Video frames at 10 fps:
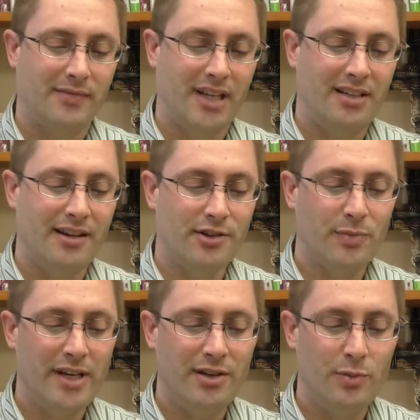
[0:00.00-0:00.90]
It tells
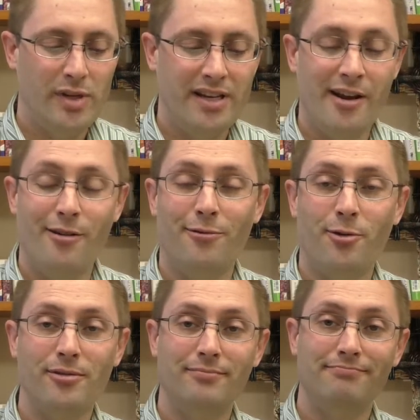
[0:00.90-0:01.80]
me to be
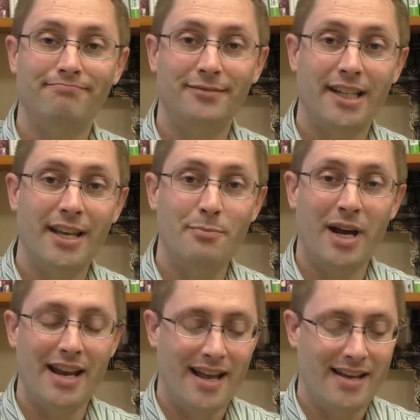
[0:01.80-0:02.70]
careful, to keep
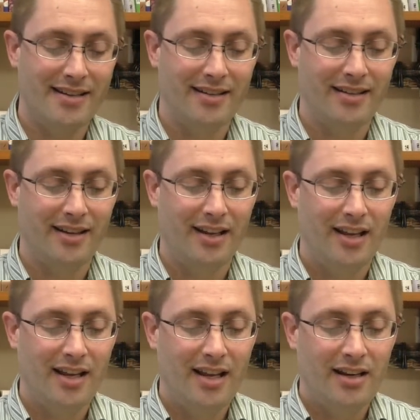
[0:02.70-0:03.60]
my head,
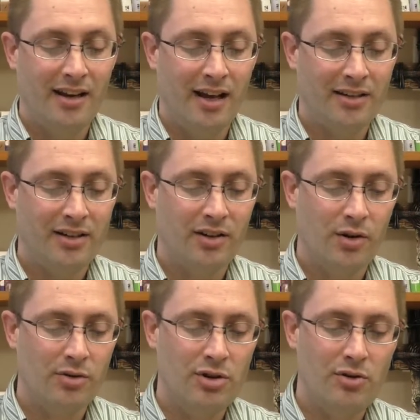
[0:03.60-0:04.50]
not to
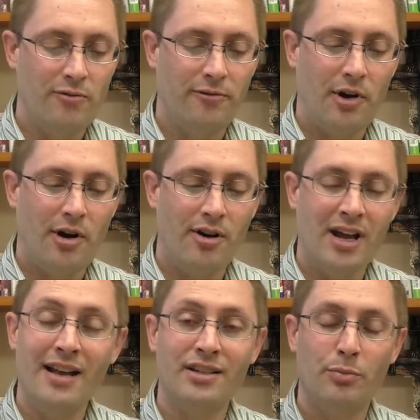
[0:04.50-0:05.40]
go too far,
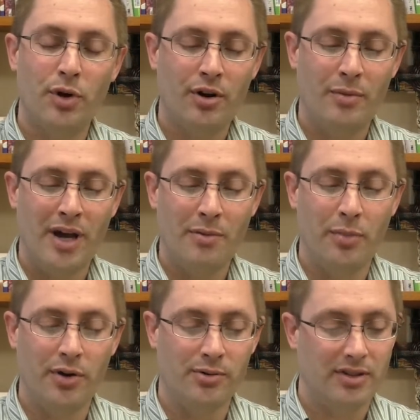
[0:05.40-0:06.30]
not to burn my
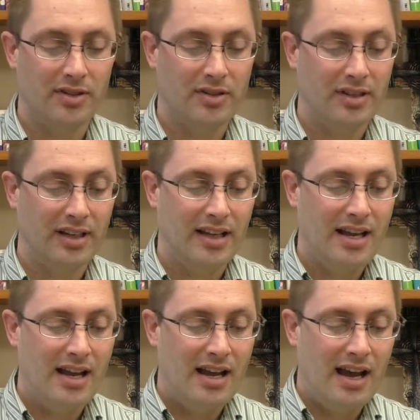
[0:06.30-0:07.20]
boats.
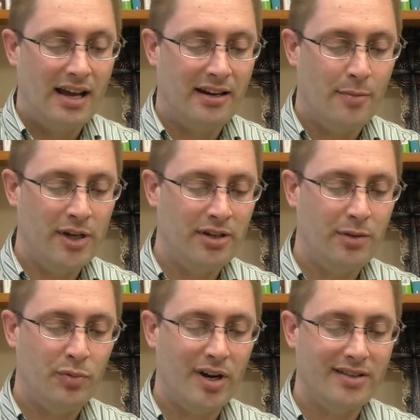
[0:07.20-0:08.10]
I come into the
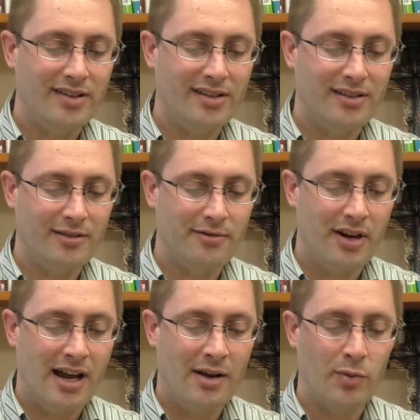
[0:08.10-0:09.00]
presence of
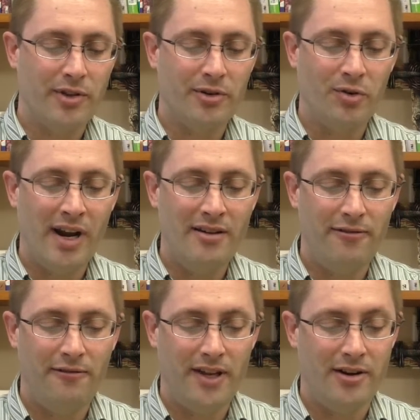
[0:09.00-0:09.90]
God with a great
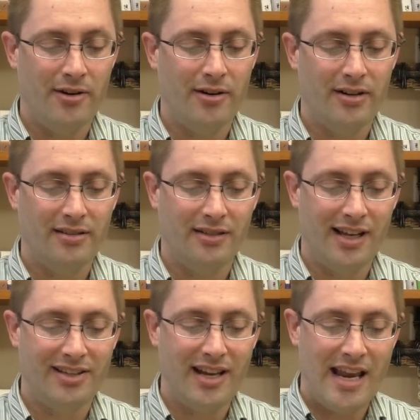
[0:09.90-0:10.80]
fear,
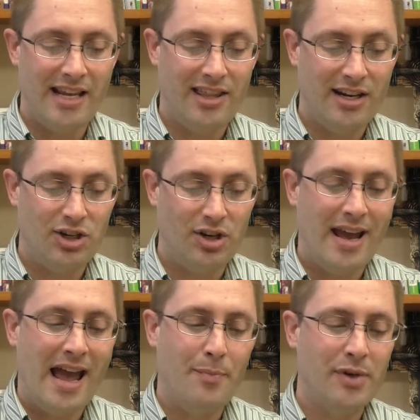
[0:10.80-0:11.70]
lest anything should
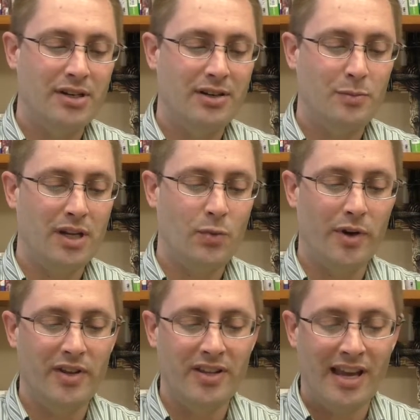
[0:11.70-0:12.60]
happen to me
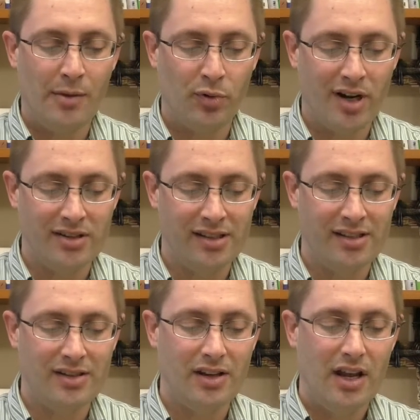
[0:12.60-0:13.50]
within that
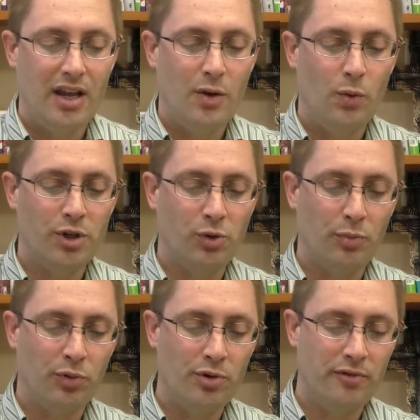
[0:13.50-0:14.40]
presence, which will
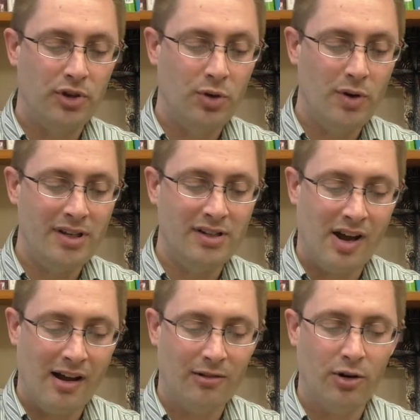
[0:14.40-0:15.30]
prove too
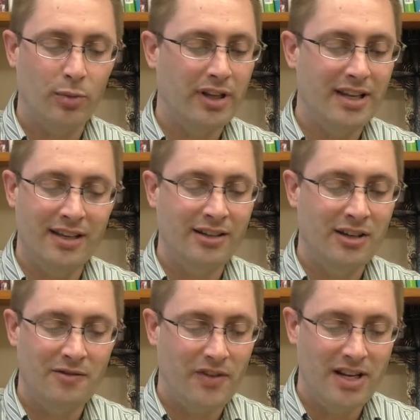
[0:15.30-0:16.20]
intolerably
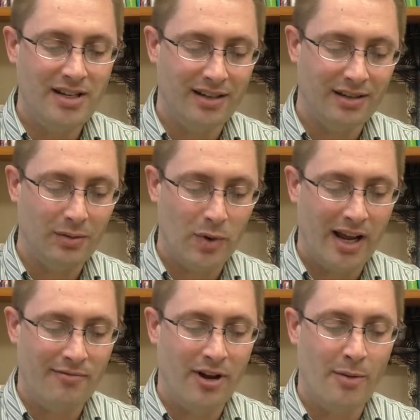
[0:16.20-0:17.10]
inconvenient when
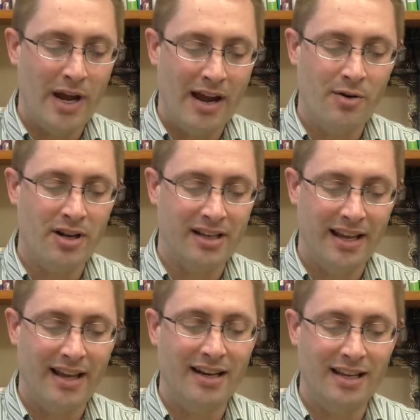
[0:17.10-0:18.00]
I've come out
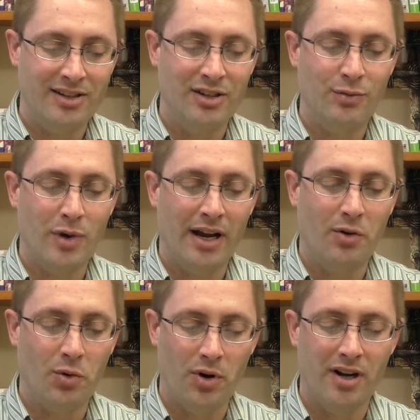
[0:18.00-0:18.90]
again into my
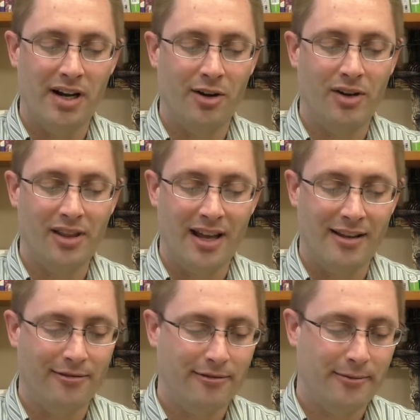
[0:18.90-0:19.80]
ordinary
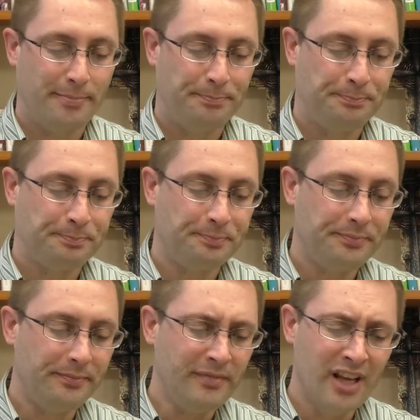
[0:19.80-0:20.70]
life.
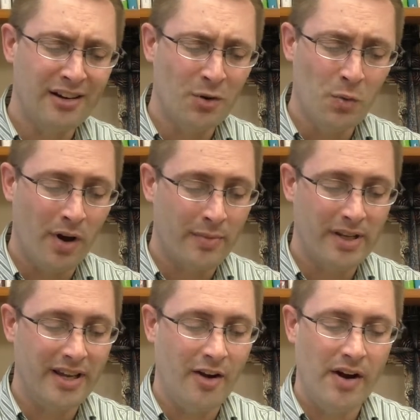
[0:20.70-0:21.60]
I don't want to be
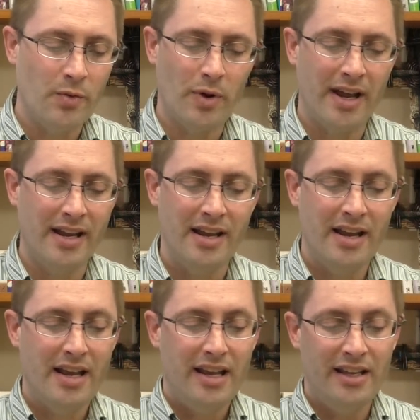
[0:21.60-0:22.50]
carried away
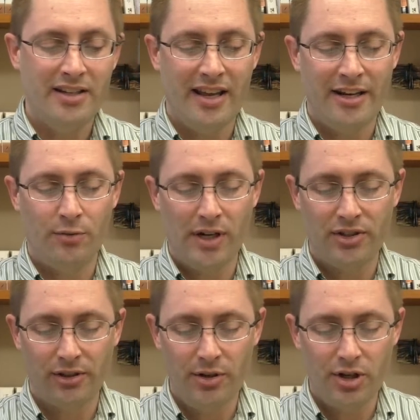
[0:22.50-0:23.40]
into any
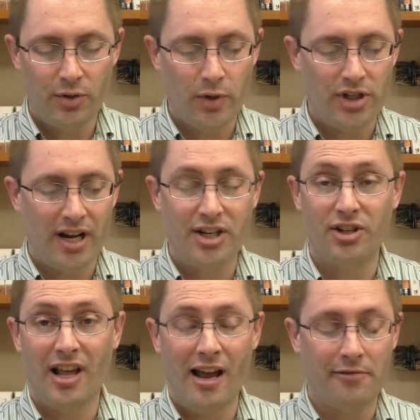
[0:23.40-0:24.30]
resolution which I
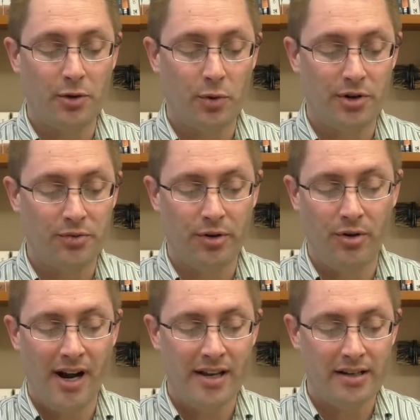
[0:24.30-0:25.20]
shall afterwards
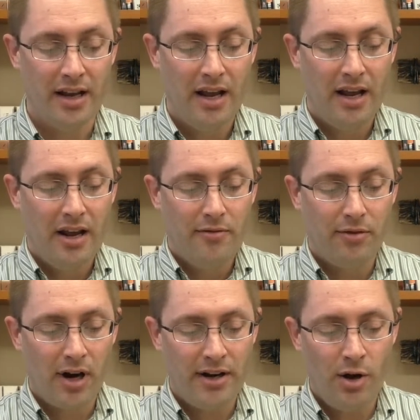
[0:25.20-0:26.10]
regret,
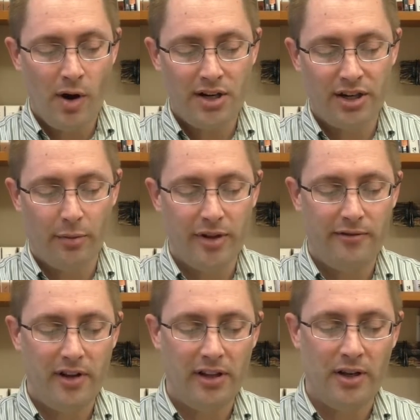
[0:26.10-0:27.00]
for I know I shall be
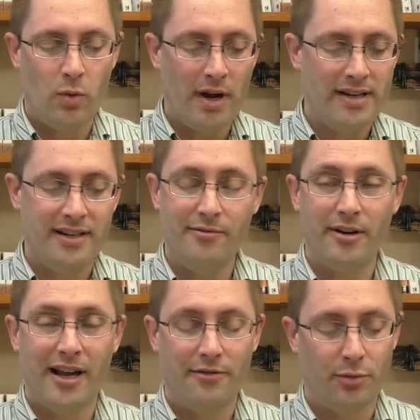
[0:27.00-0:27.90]
feeling quite
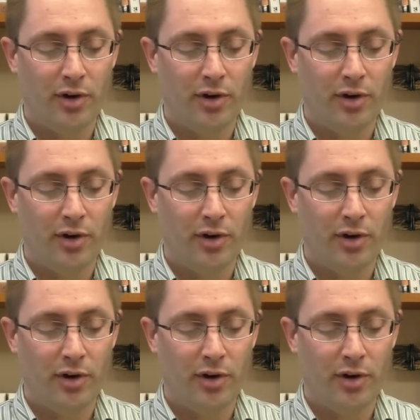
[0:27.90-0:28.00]
different after